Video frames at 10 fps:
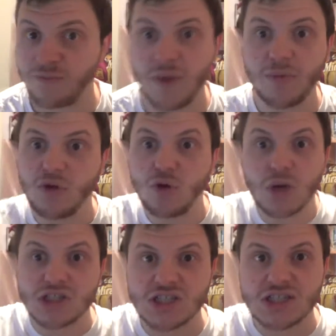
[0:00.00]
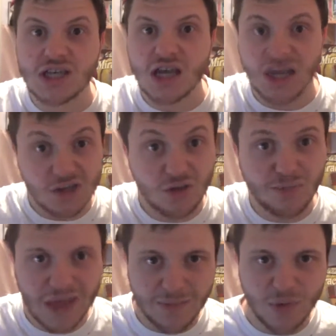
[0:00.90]
people who watch this who
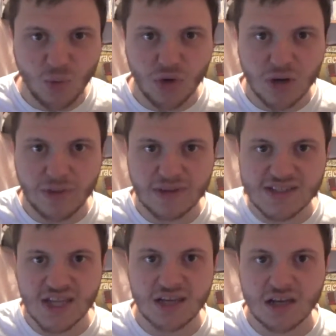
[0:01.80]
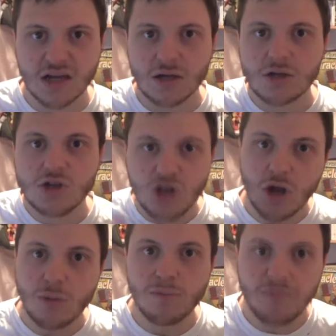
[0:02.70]
may be worried about the stand,
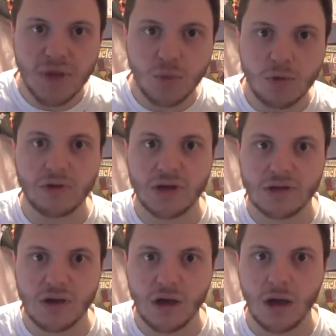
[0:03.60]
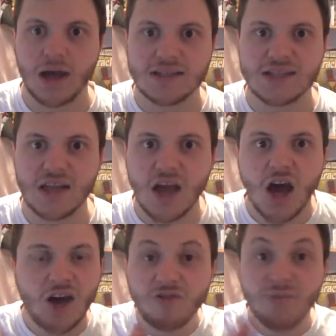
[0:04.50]
don't be worried. As I said,
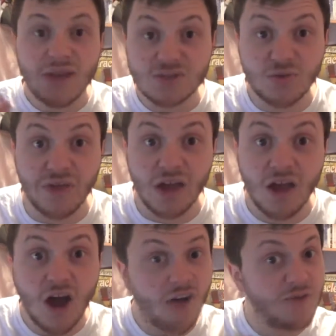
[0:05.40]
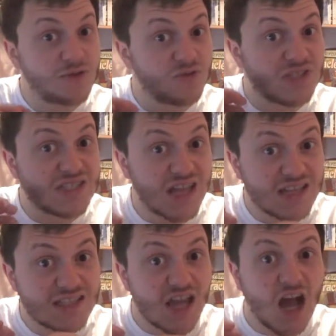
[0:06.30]
I've messed with it. I've messed with the
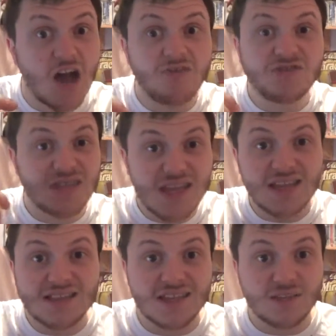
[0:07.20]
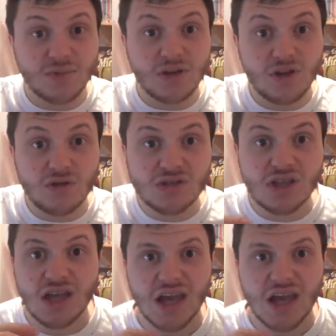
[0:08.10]
stands. I've seen the stands being used.